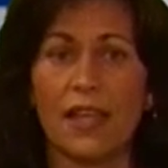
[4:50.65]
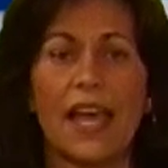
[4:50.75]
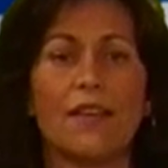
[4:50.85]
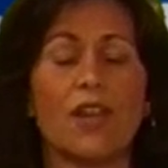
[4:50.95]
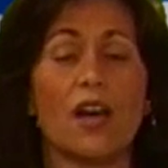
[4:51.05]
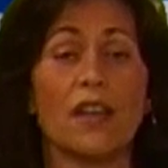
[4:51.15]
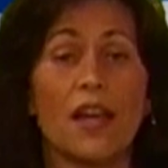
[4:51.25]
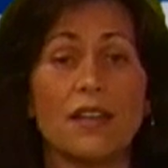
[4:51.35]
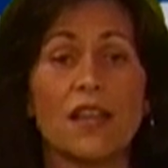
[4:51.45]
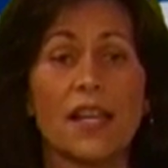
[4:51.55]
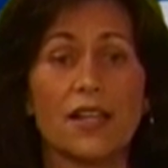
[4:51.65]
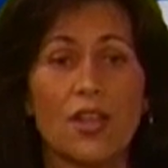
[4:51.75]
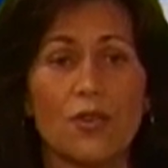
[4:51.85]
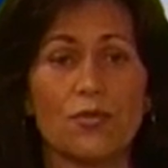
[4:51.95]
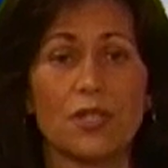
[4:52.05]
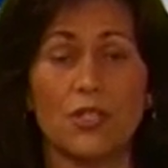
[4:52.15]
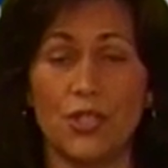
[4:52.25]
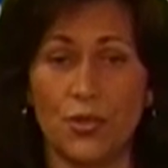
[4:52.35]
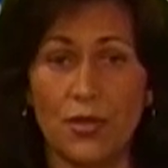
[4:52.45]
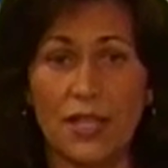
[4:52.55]
have gone undiagnosed
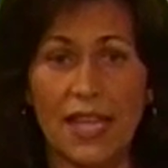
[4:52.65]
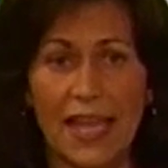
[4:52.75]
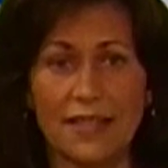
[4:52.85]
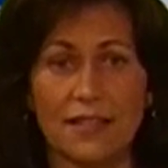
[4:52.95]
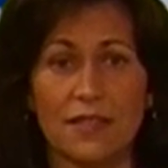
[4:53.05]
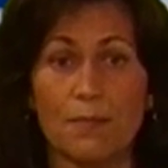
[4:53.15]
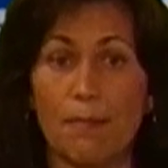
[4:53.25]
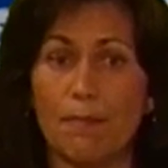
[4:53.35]
due to the cases